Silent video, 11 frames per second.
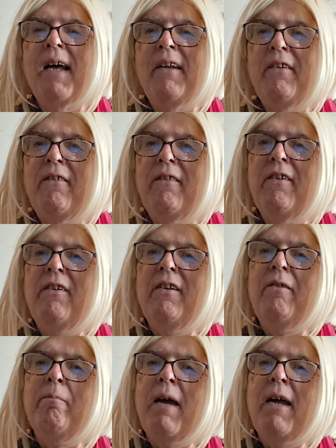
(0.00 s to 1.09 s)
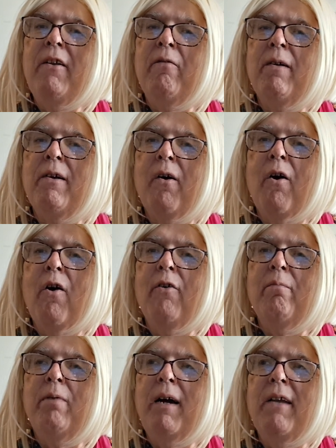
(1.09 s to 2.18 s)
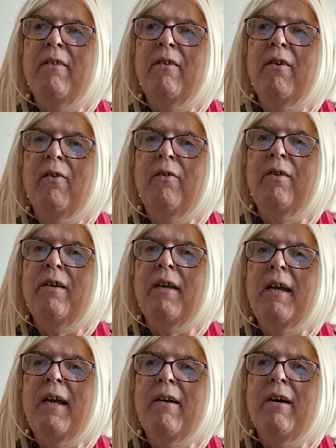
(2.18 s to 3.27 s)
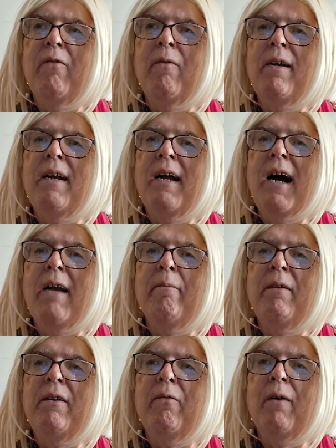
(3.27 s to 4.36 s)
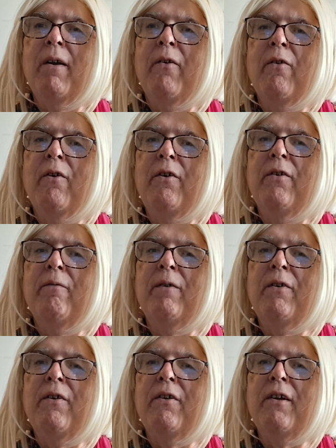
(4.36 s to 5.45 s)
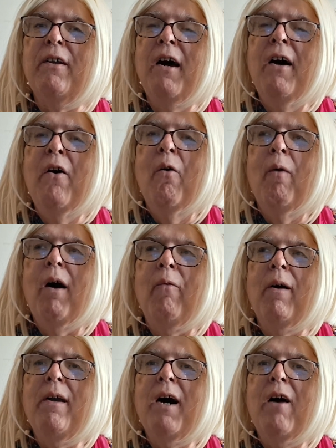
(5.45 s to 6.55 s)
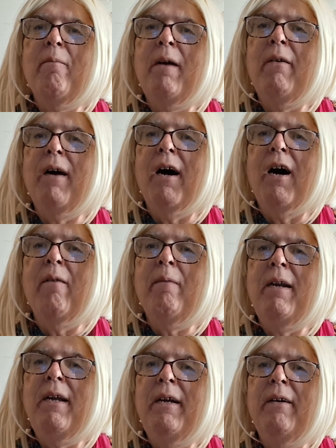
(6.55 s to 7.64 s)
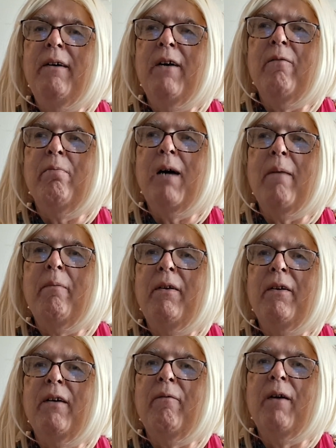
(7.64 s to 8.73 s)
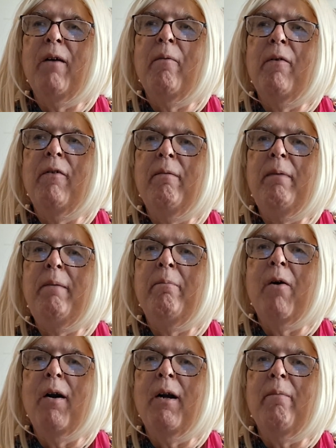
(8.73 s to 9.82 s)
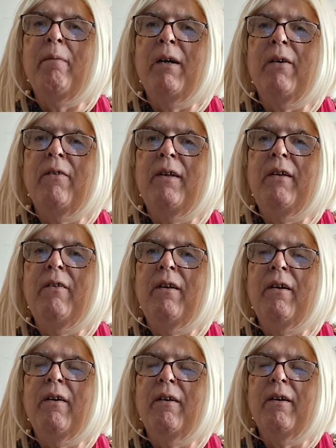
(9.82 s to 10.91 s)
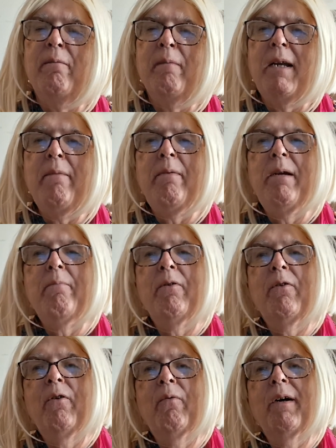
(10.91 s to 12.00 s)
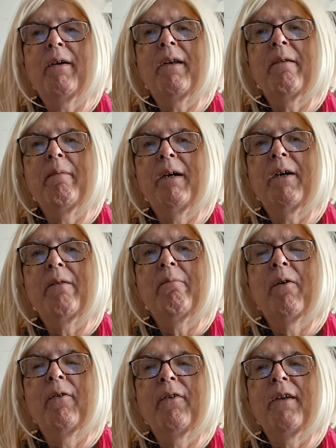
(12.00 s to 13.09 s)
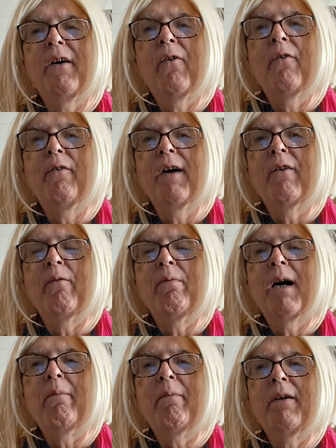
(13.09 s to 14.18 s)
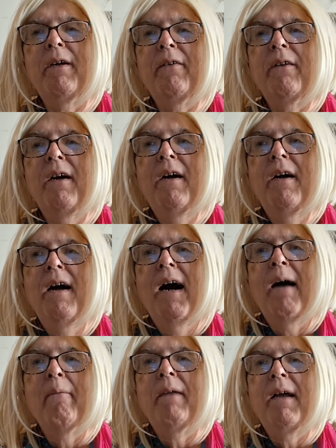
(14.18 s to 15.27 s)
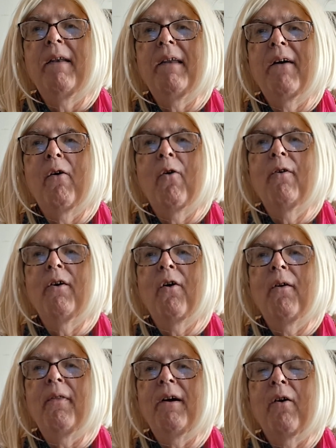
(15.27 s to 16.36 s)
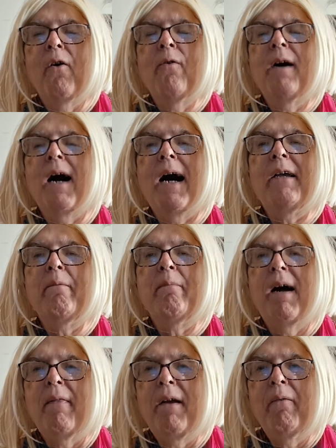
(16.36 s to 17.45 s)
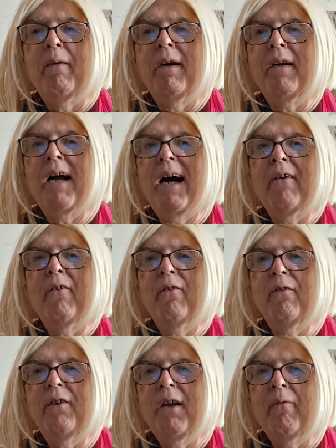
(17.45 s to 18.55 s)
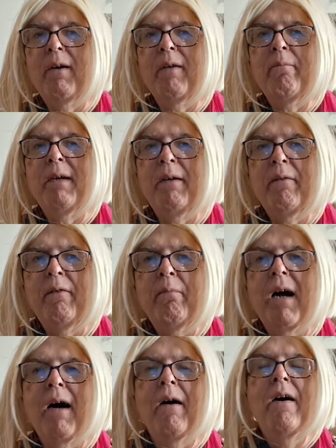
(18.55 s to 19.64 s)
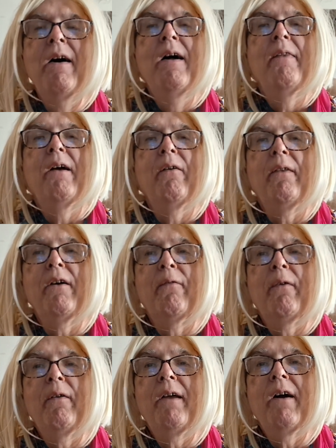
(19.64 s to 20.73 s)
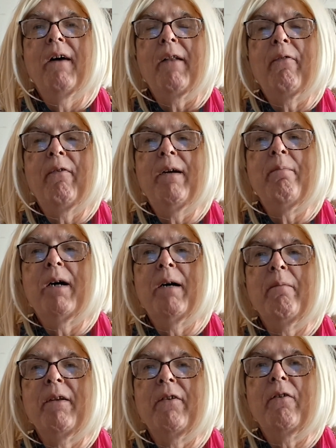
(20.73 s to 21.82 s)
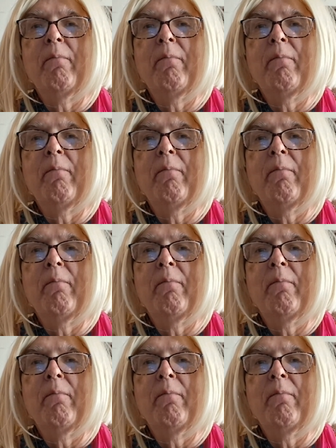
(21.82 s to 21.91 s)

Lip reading: is just as bad as when the auto plants closed. And one economist at one local university said, "Well, I wonder how many rental properties are available to be bought up because there are many people who worked at American Motors that owned rental properties. They'll own it occupied. They weren't condos. They weren't big. They're like three apartments. So